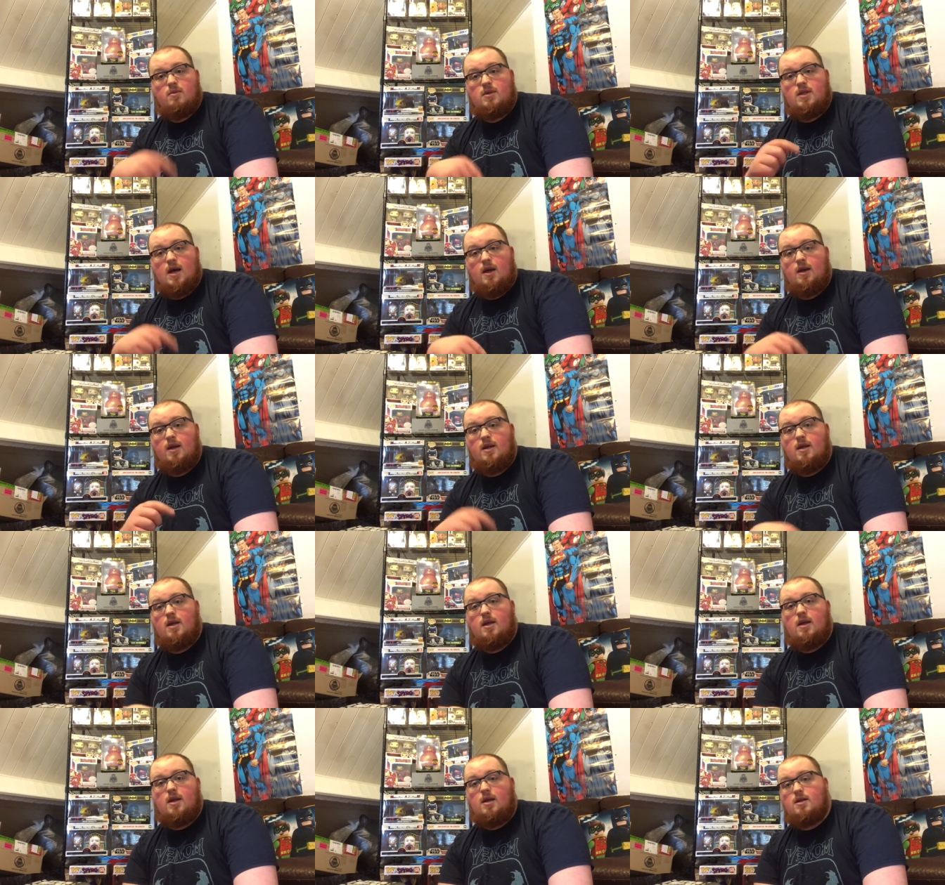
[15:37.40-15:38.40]
down in
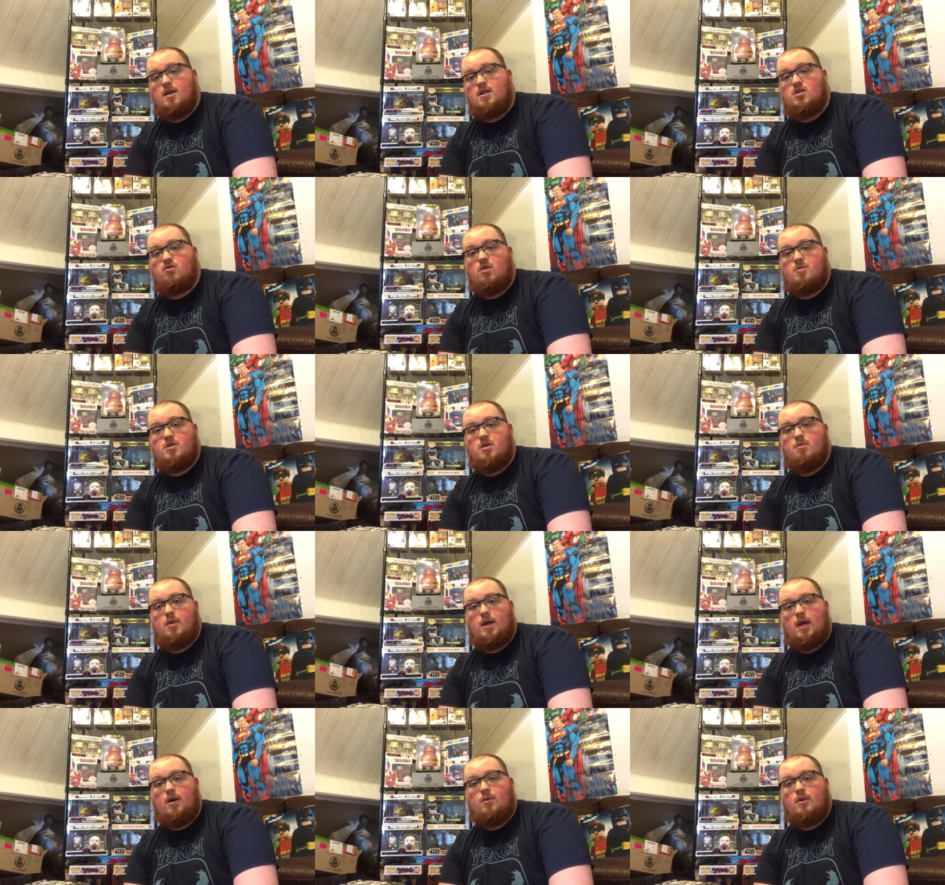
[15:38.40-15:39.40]
the description
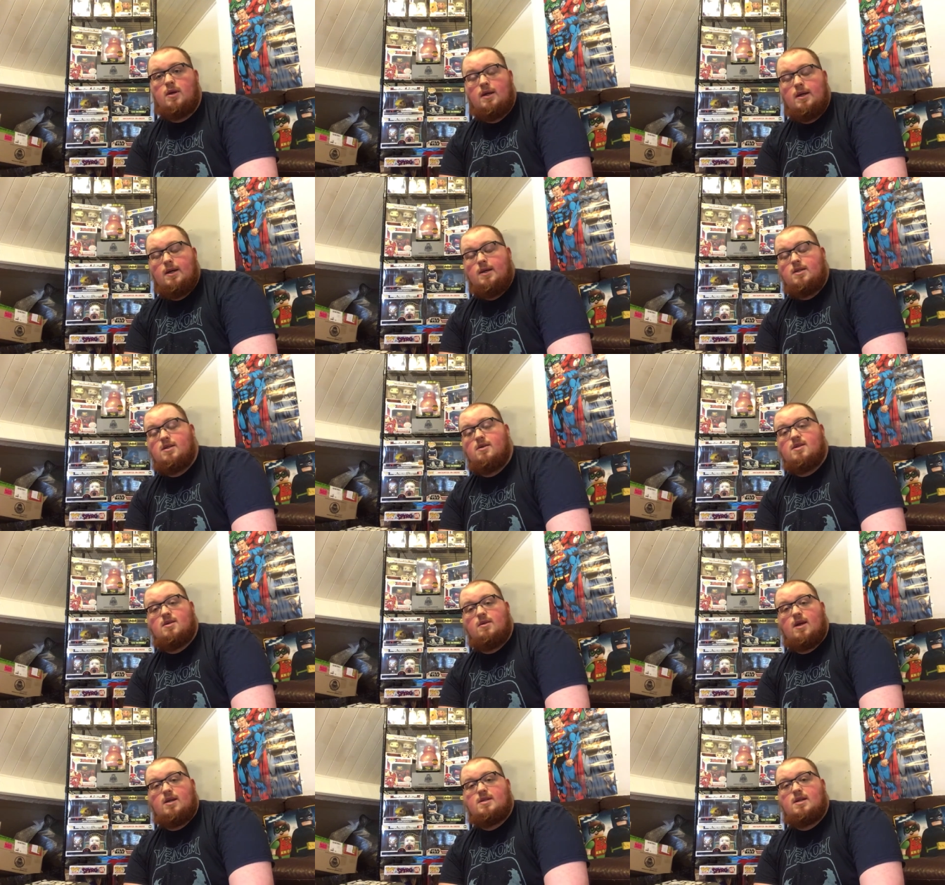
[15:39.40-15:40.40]
below. So
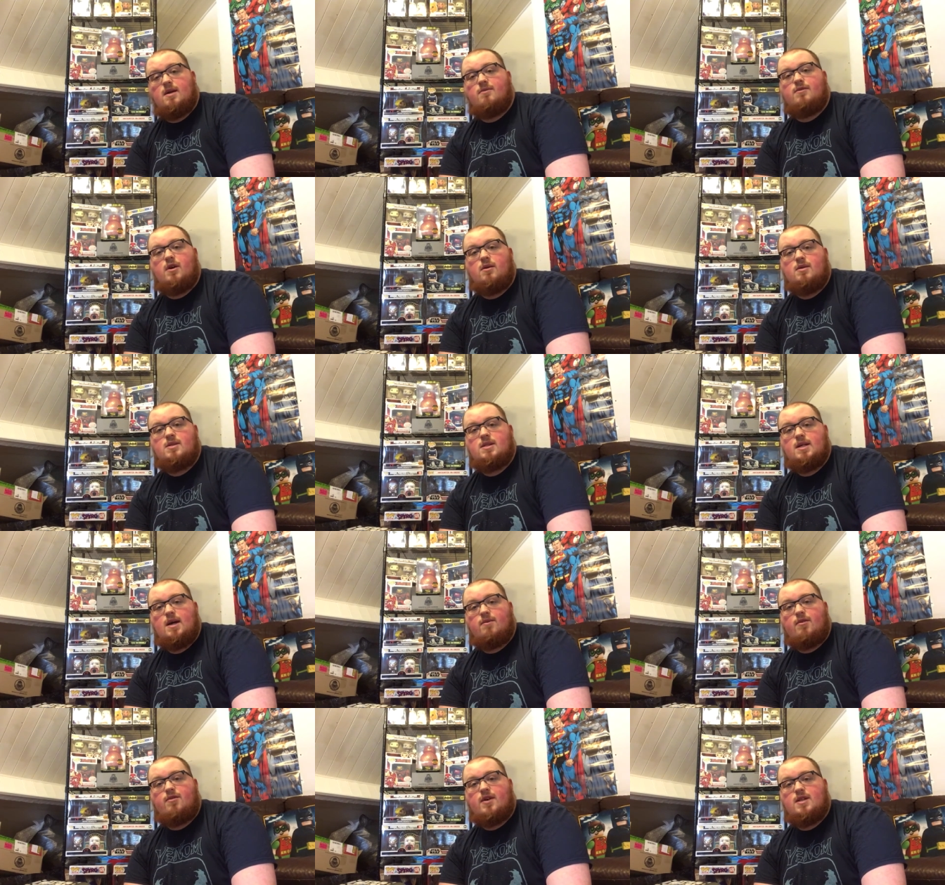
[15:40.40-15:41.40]
until next time, folks,
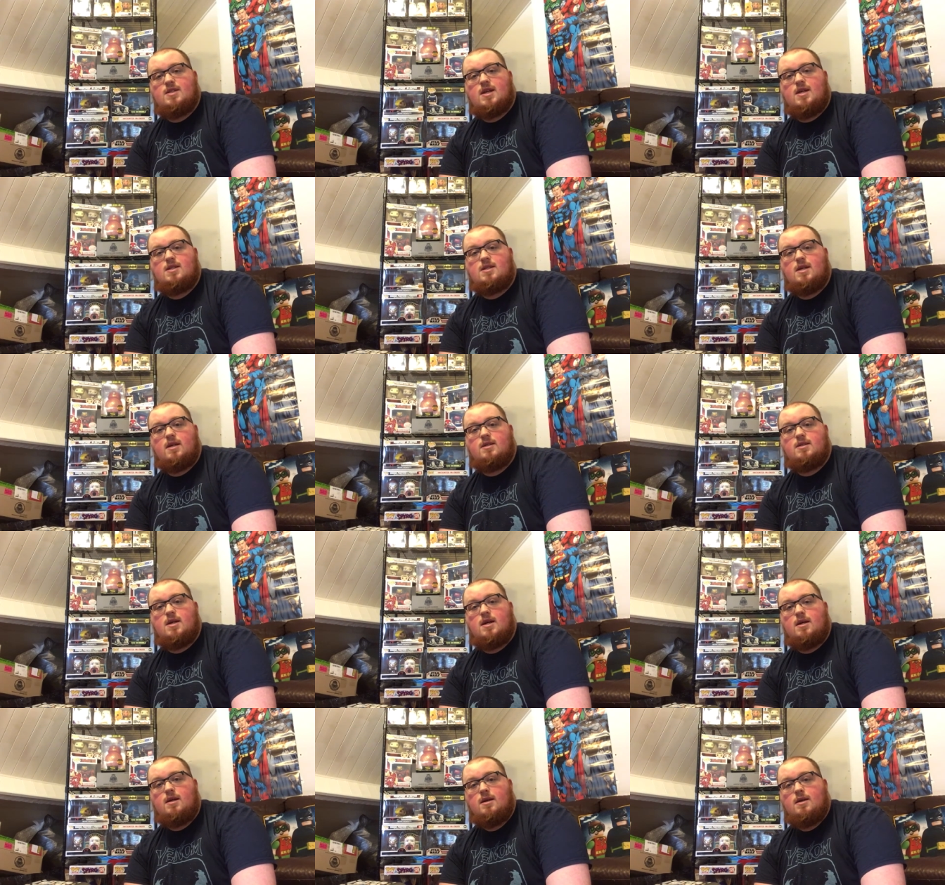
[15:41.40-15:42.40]
have a fantastic
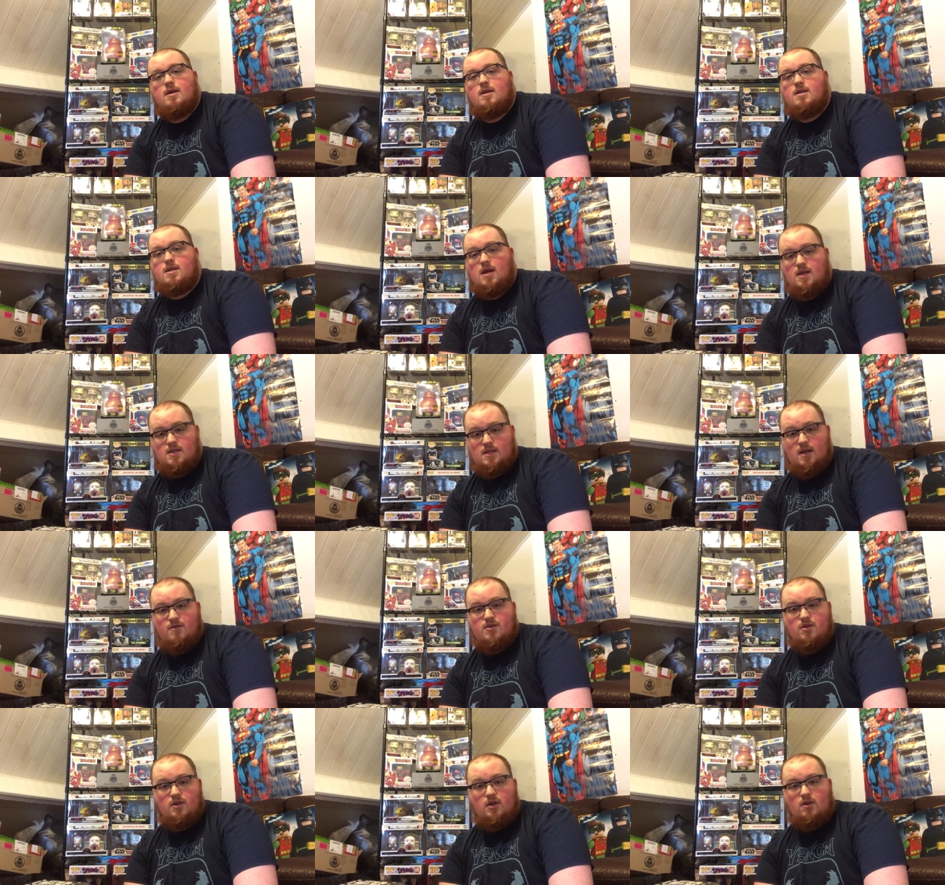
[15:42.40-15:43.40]
day. Stay safe
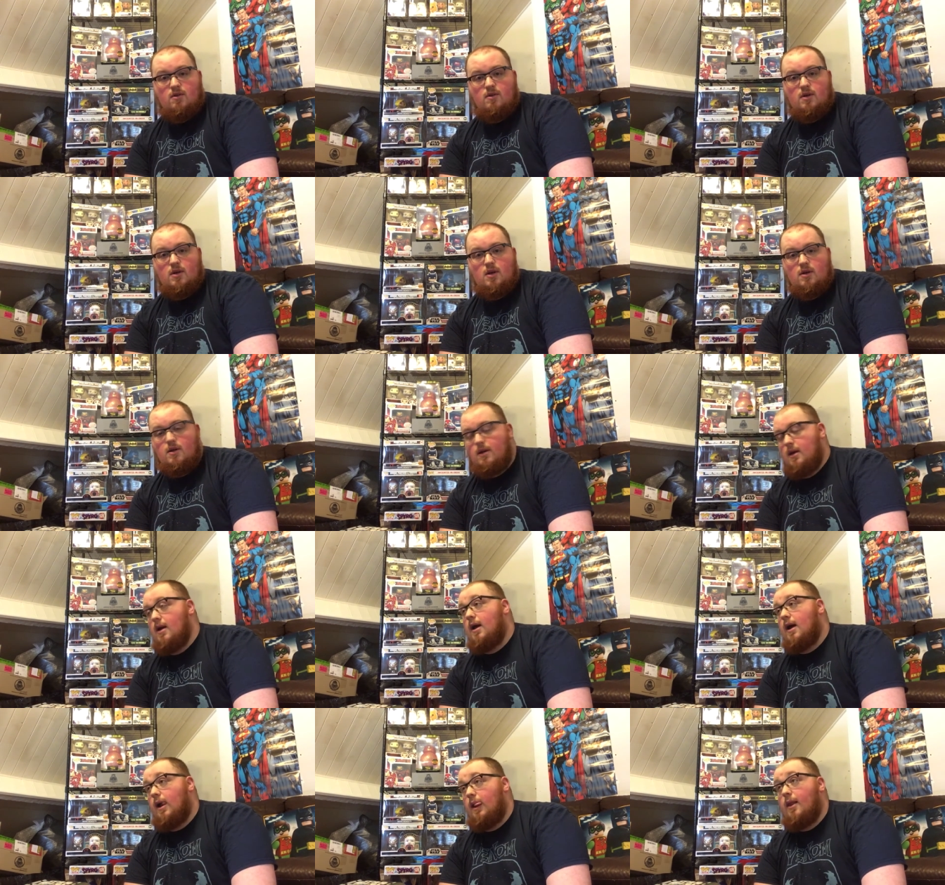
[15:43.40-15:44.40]
during the current,
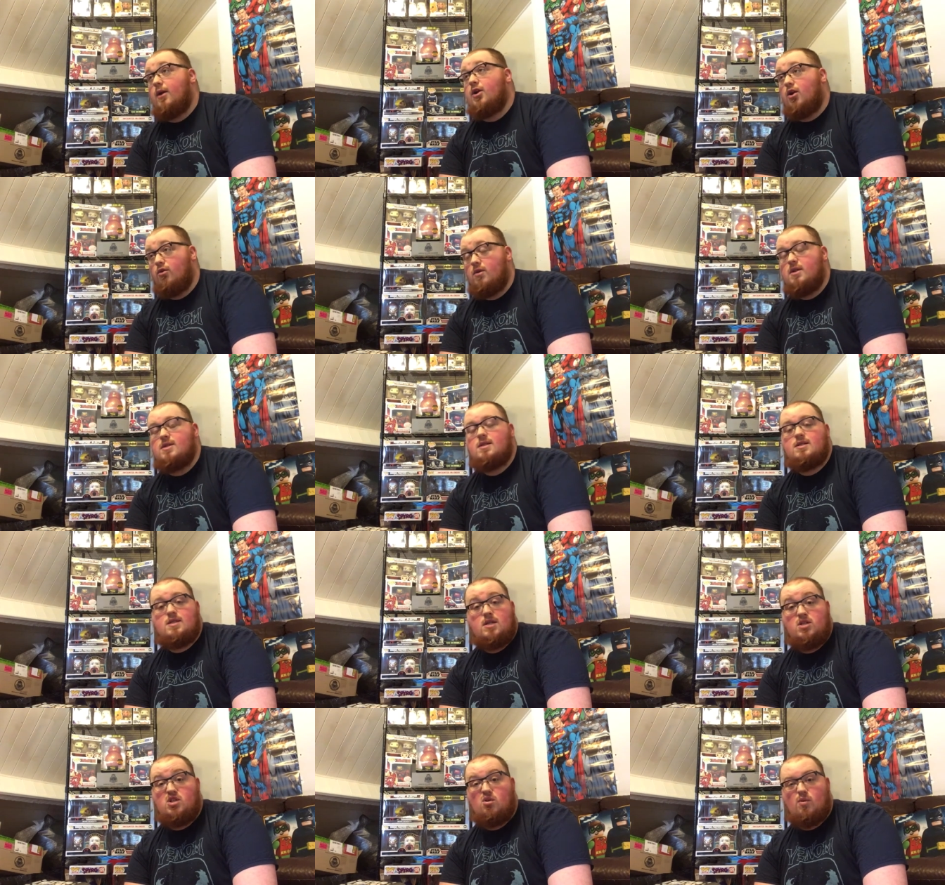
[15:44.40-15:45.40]
uh, current
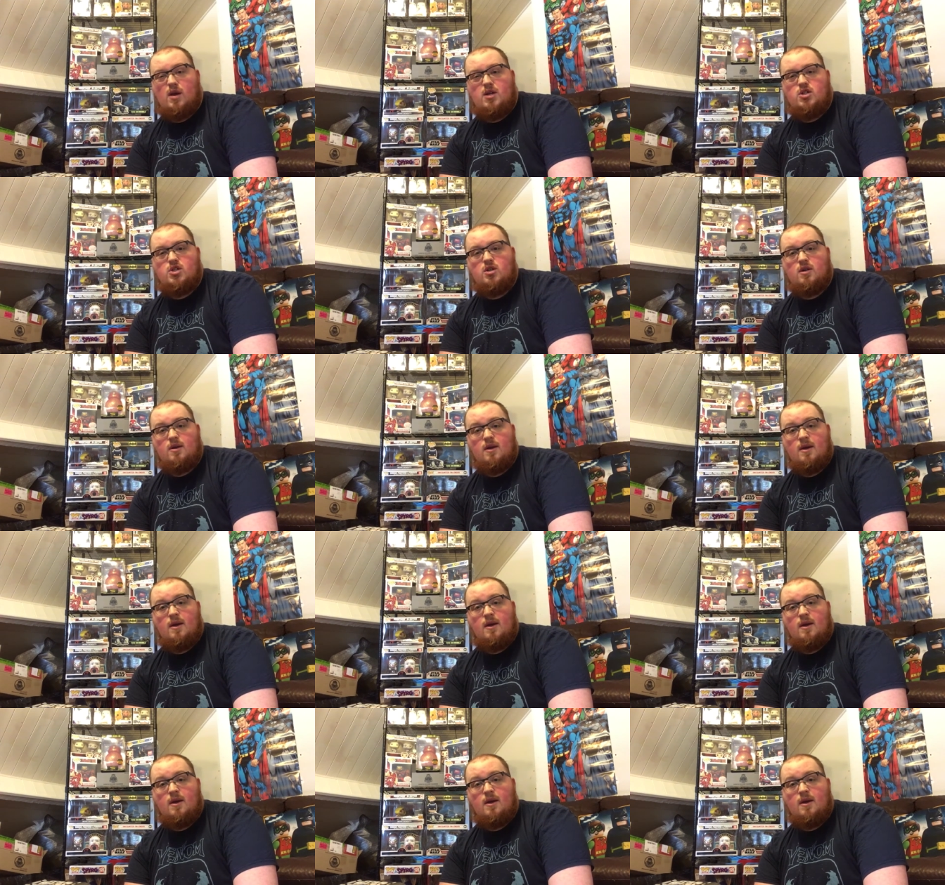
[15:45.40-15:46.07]
situation.